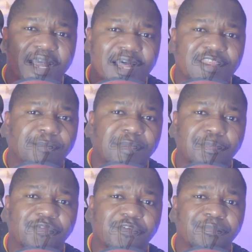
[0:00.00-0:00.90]
other
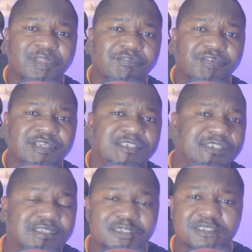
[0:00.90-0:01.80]
people from
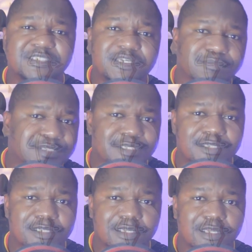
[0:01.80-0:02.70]
different teams.